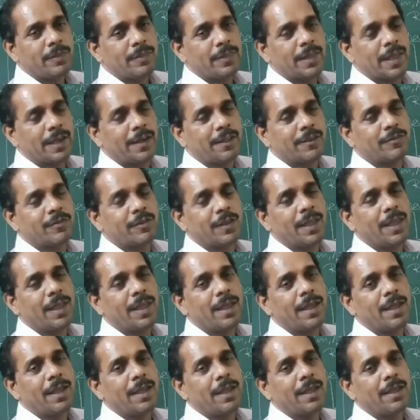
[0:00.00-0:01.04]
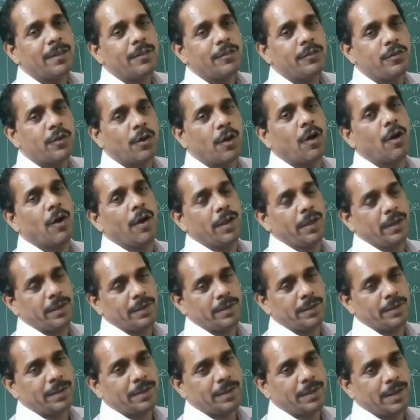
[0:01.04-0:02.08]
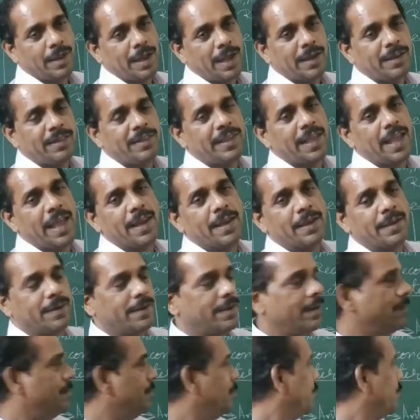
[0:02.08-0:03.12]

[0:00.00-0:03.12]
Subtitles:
there is a joy at the end.